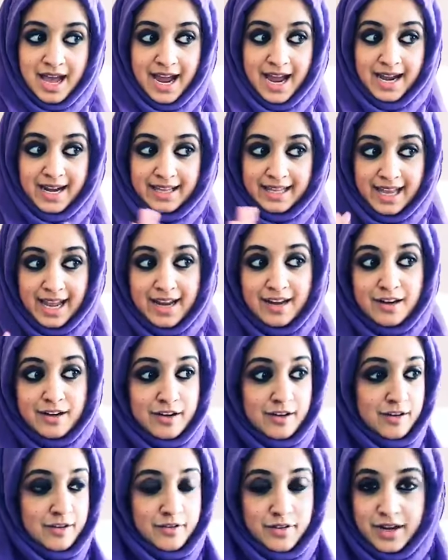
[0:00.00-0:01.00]
And again,
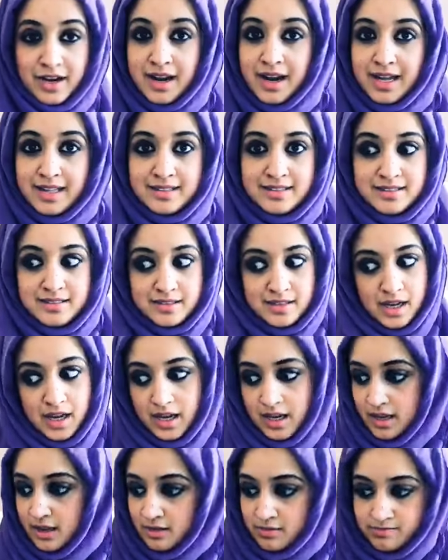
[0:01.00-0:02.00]
other clients,
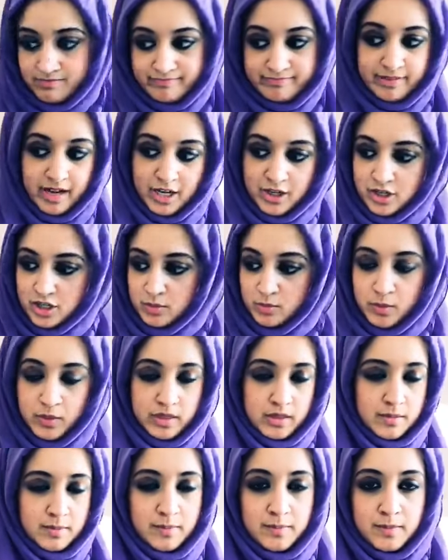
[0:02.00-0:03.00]
I jump
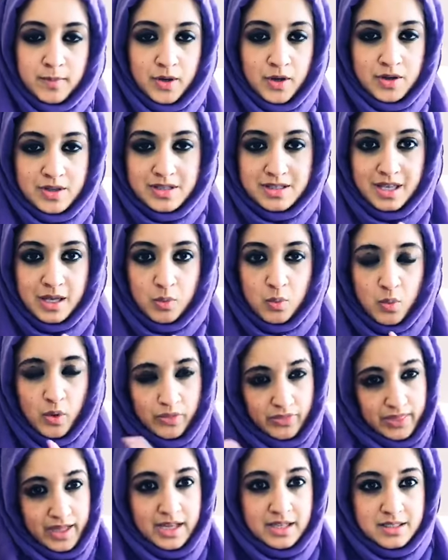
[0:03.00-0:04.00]
with them because they
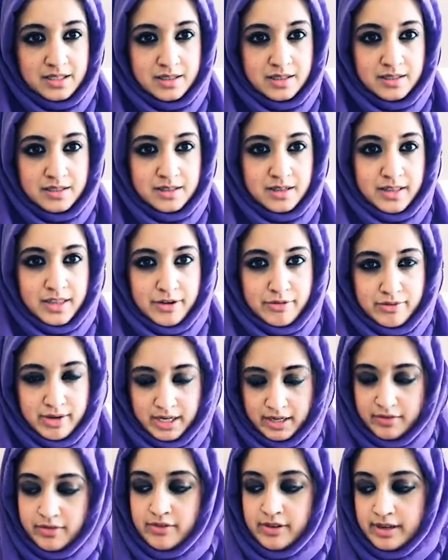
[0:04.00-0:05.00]
want that. They're
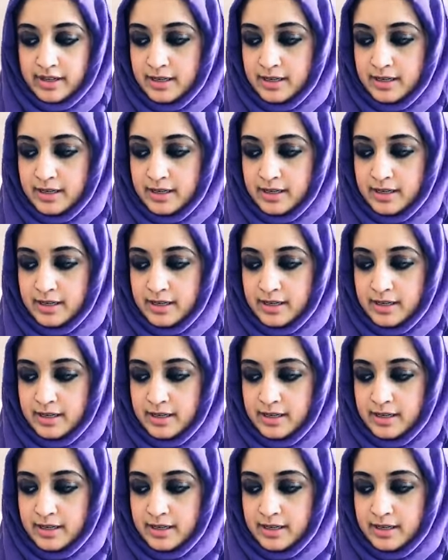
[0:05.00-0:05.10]
ready for